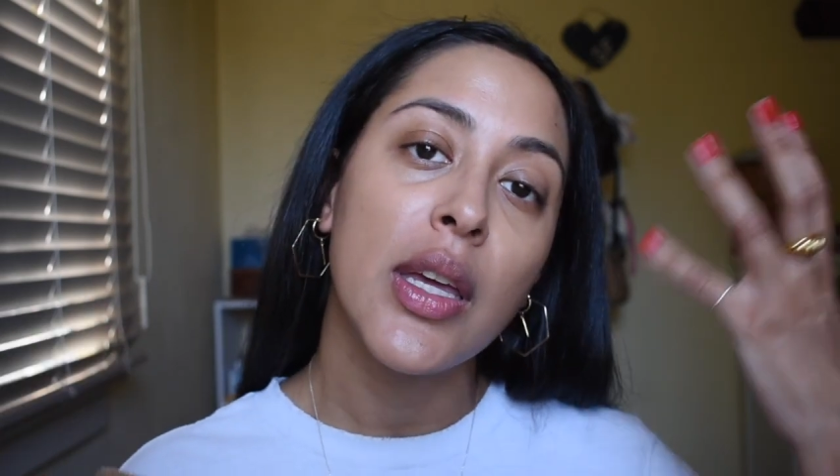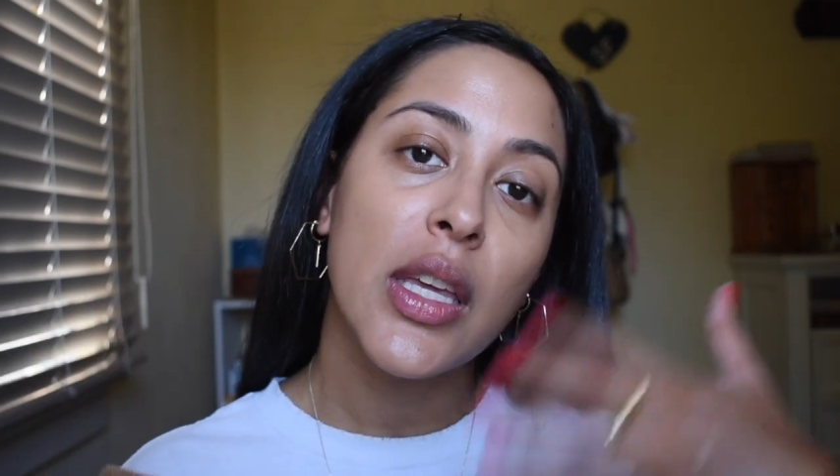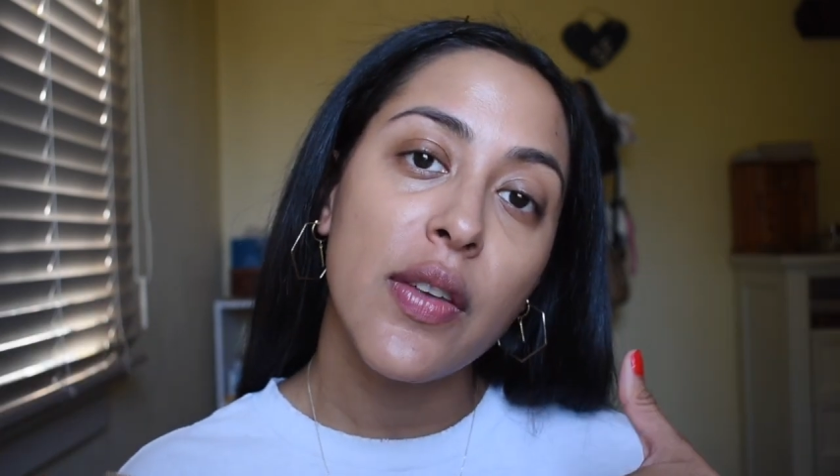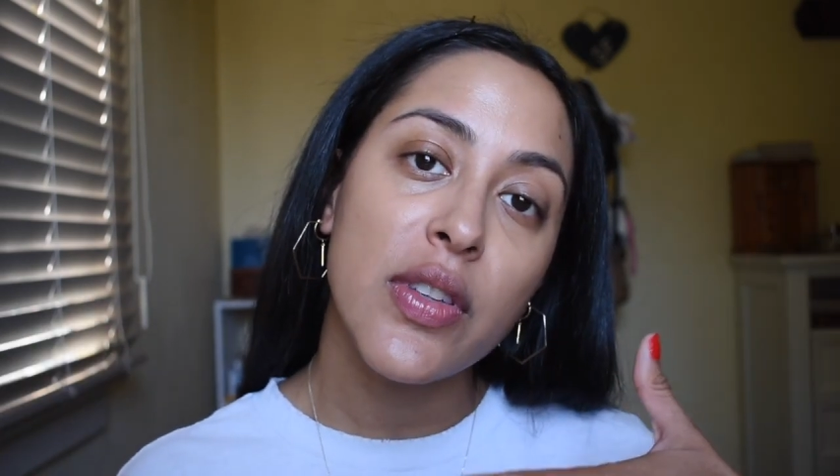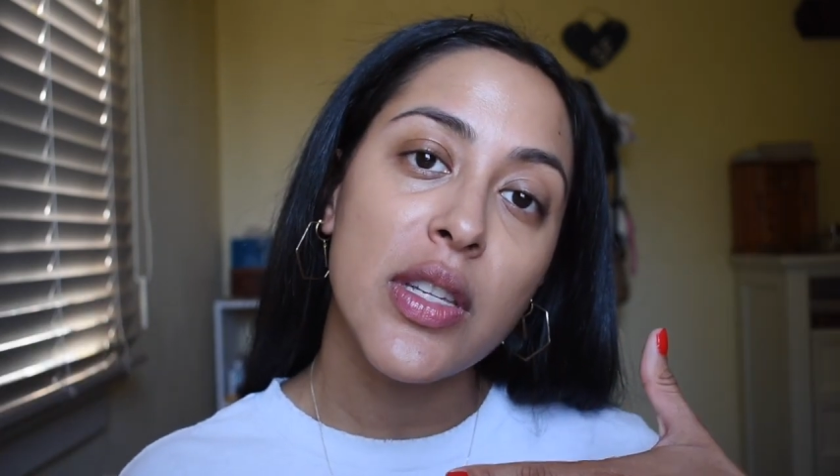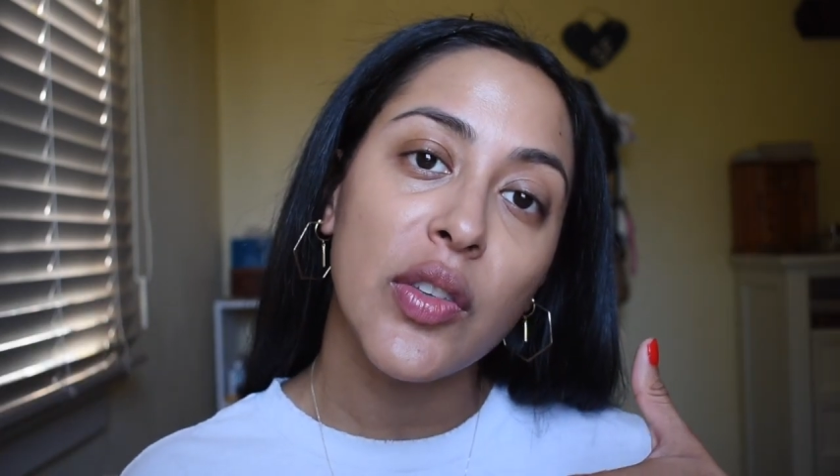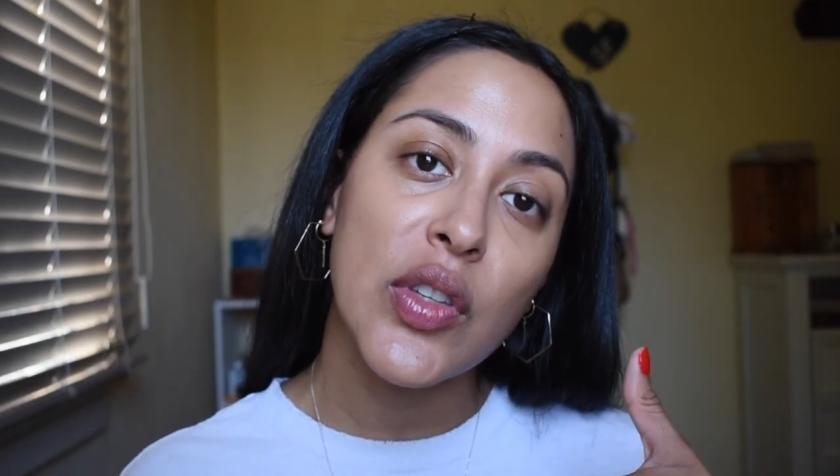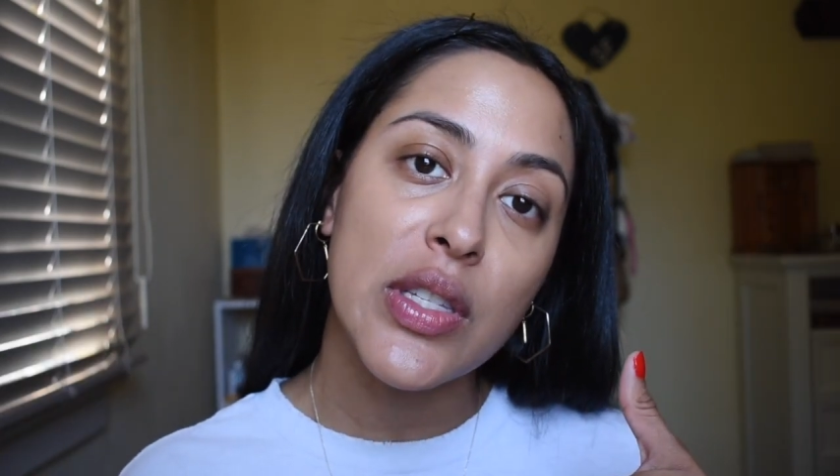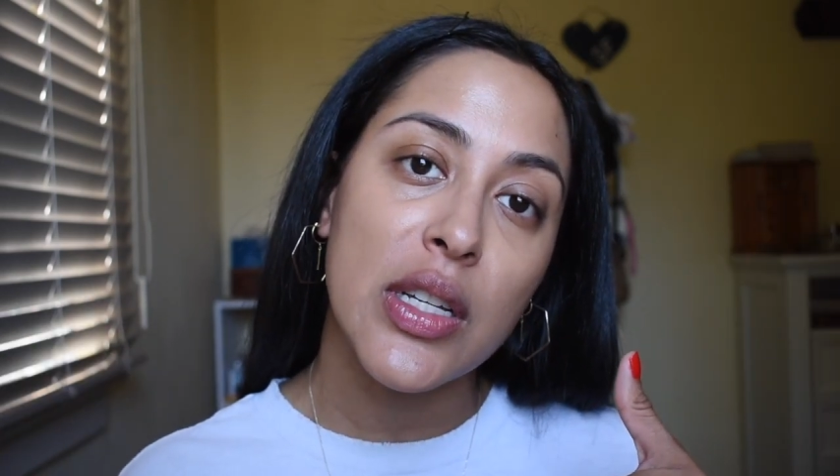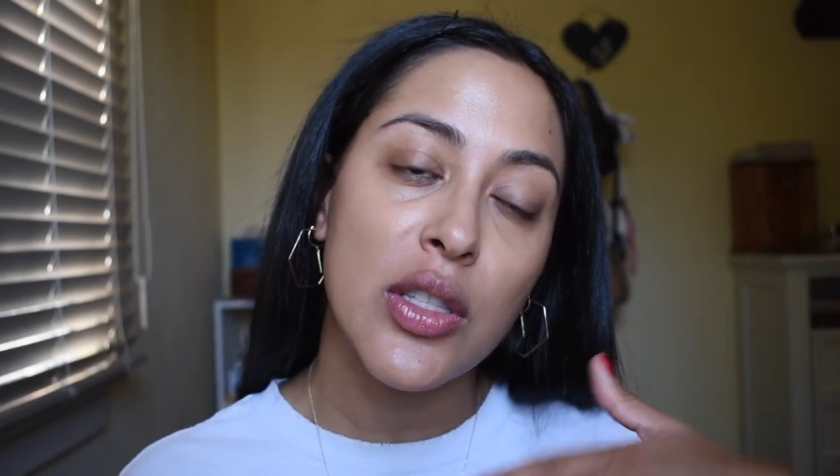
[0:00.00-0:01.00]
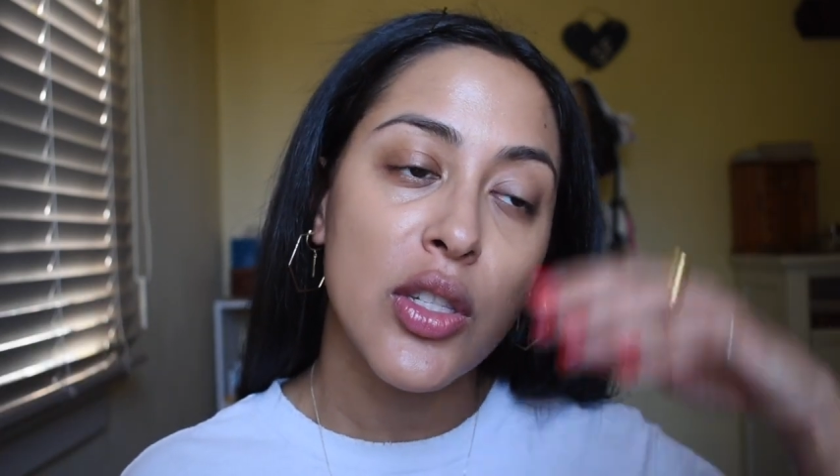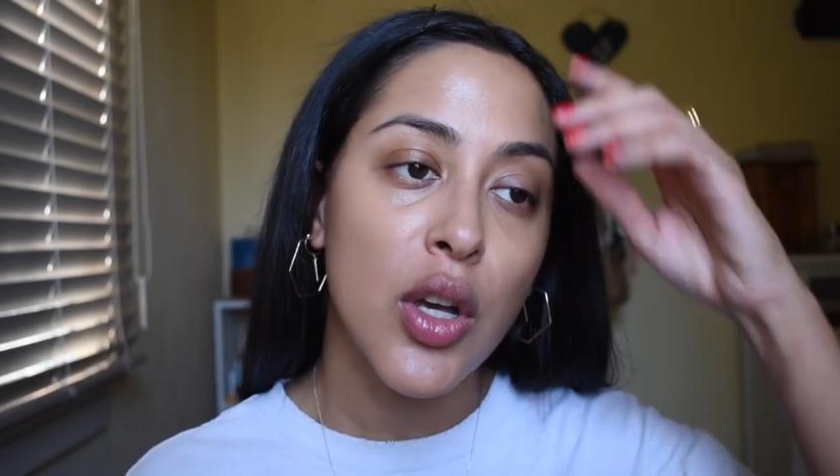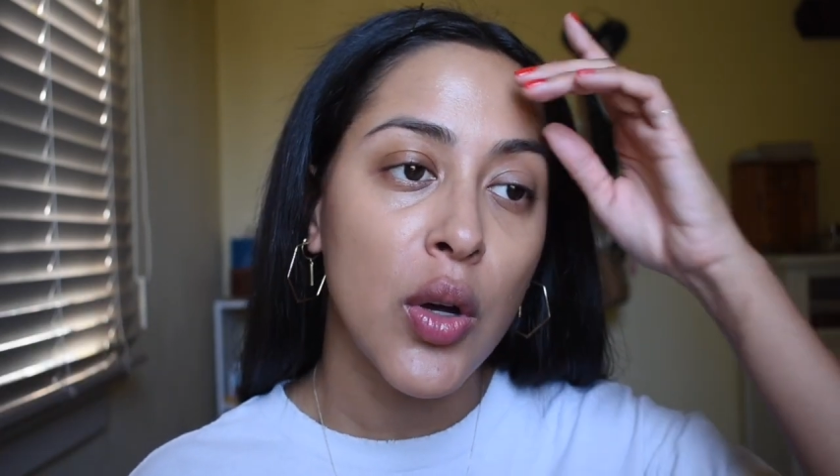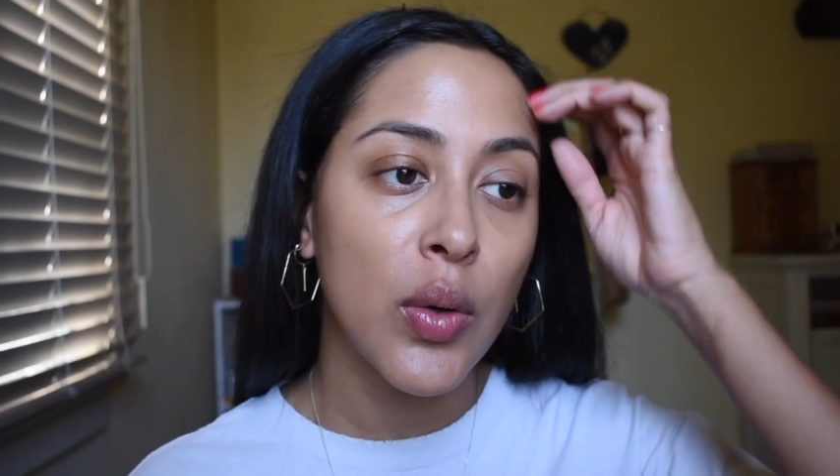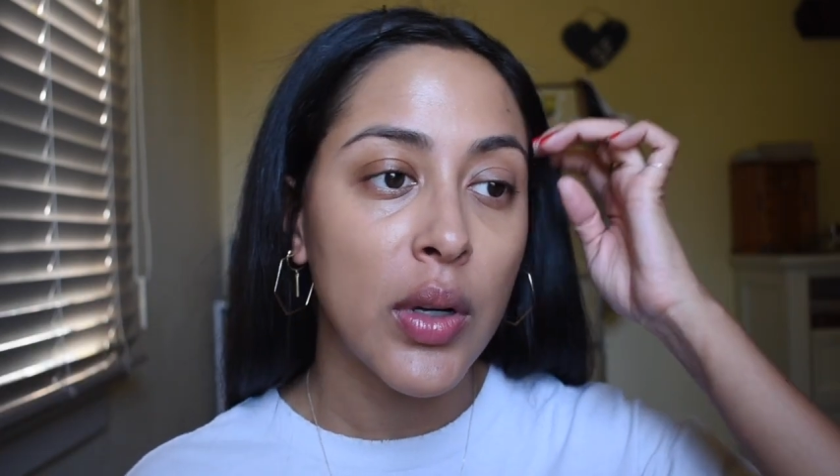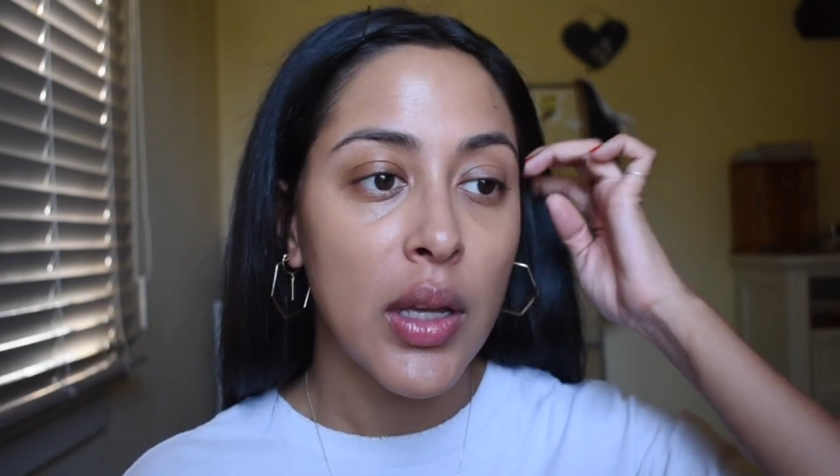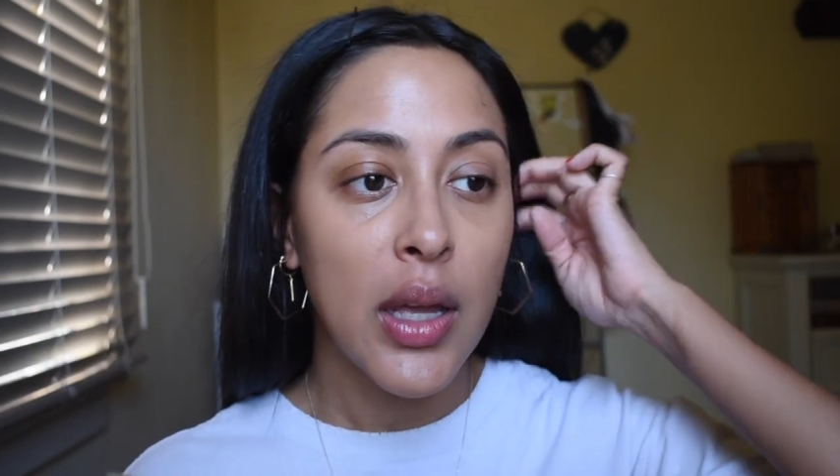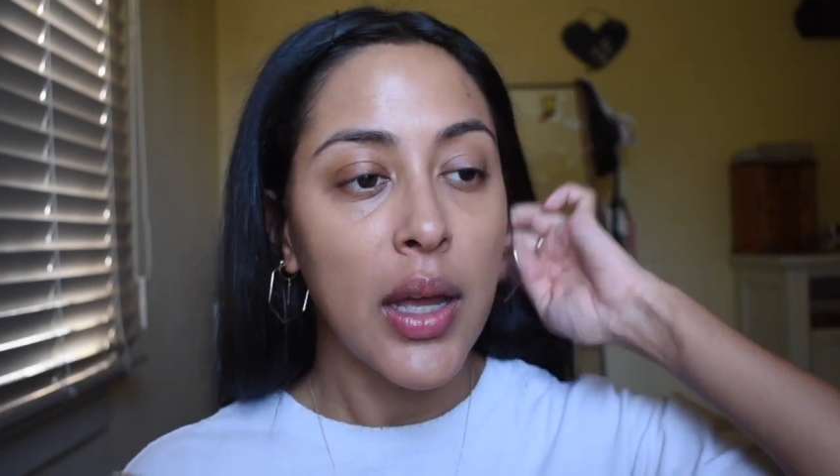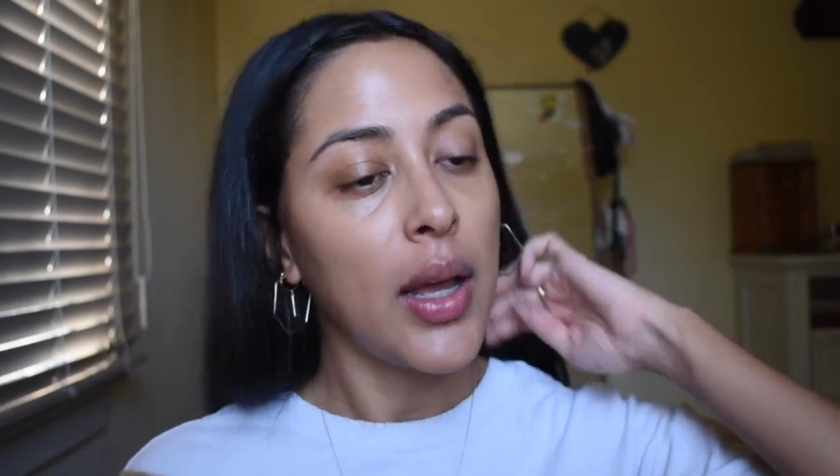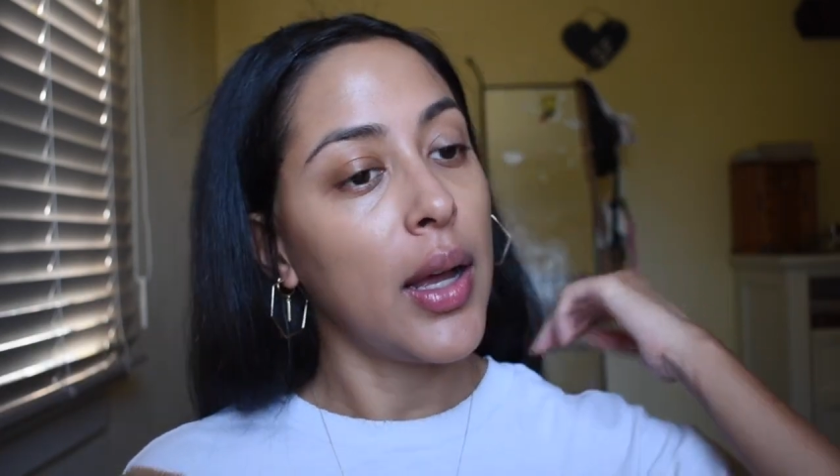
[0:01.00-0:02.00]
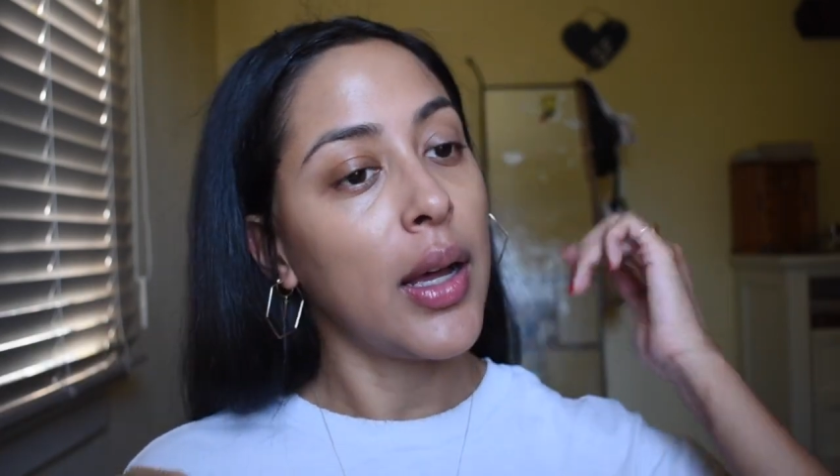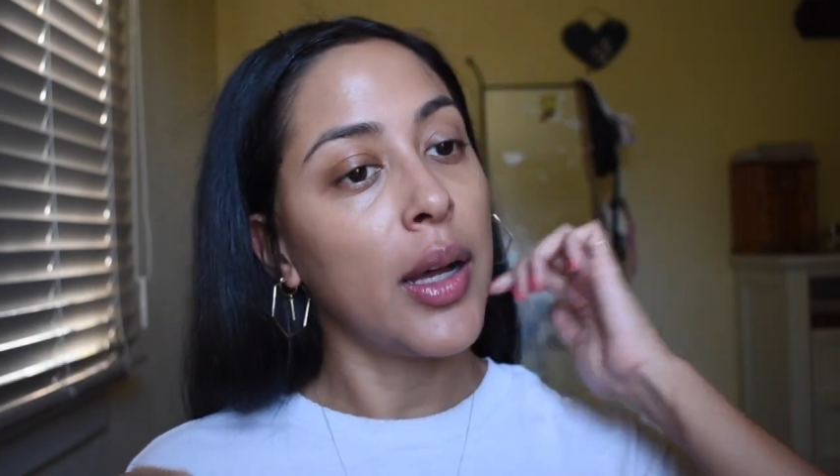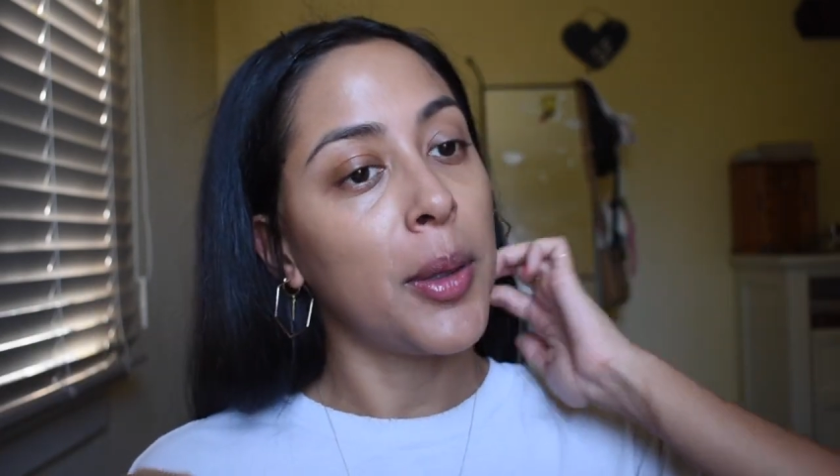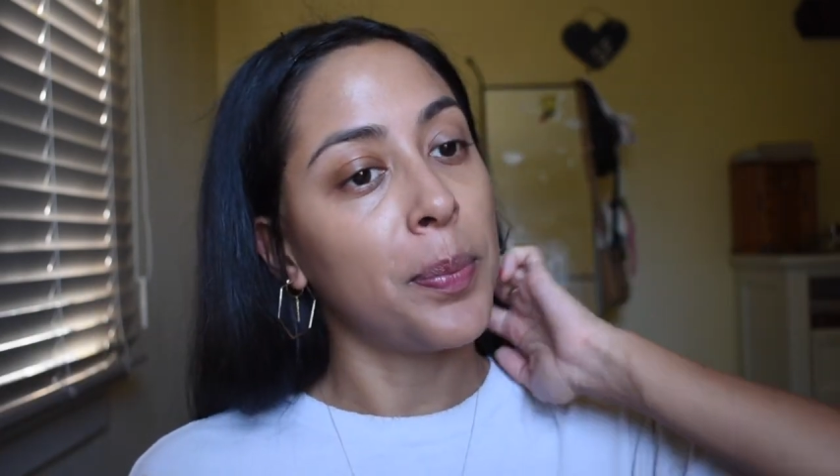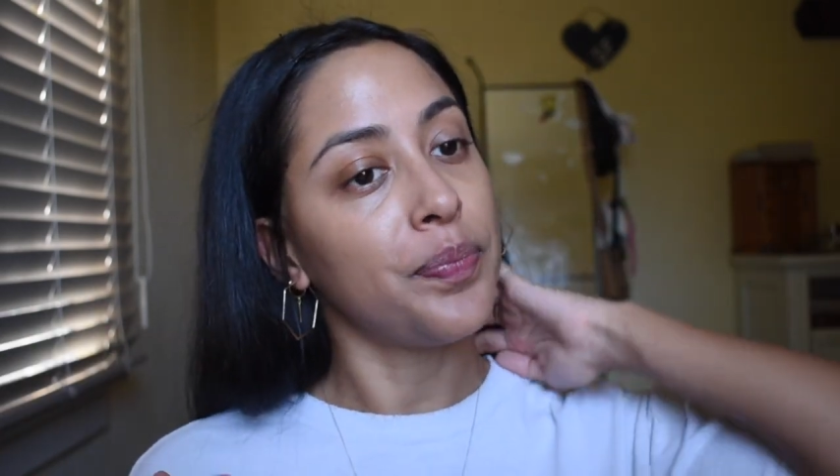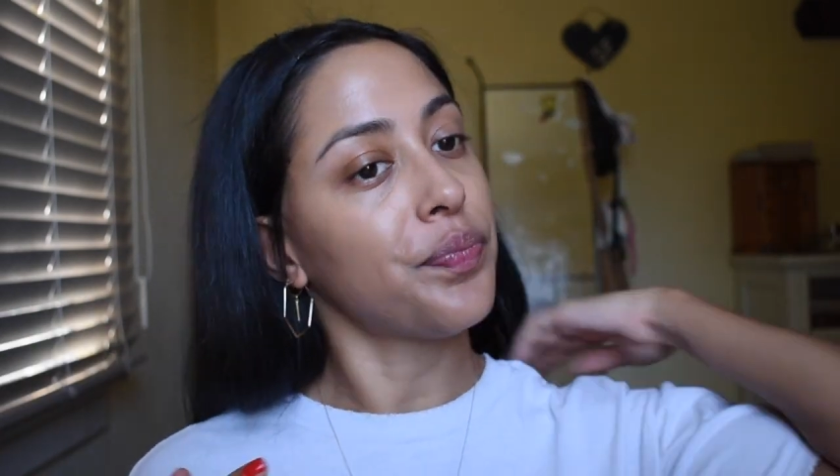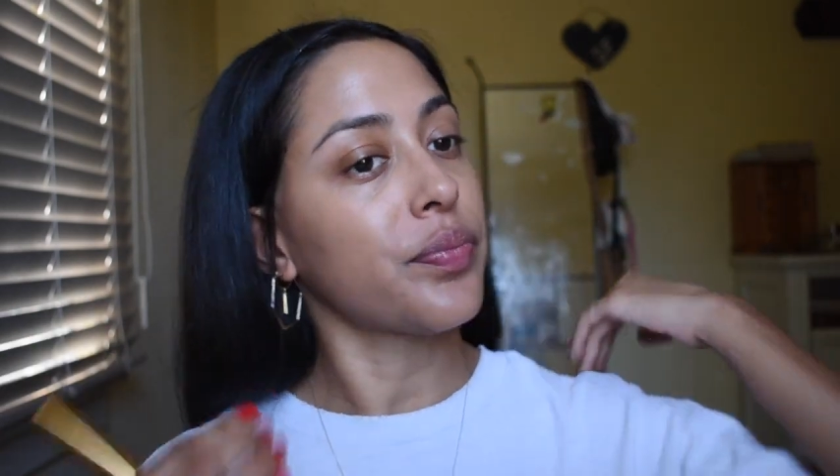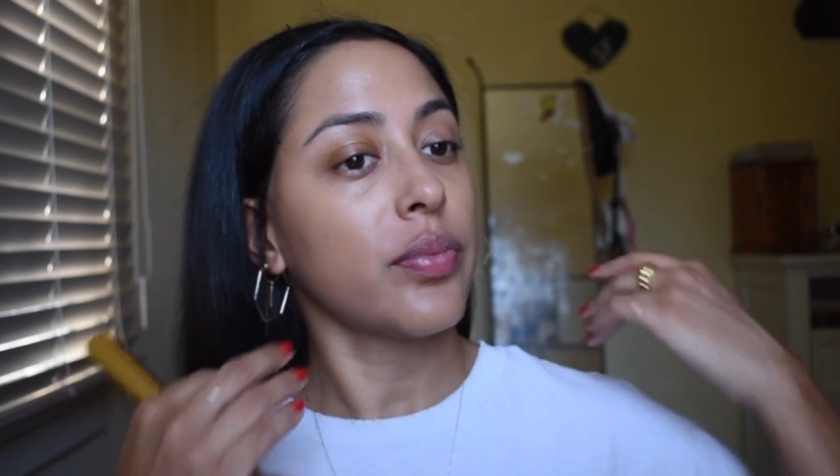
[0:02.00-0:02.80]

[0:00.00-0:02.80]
evens out the skin tone, um,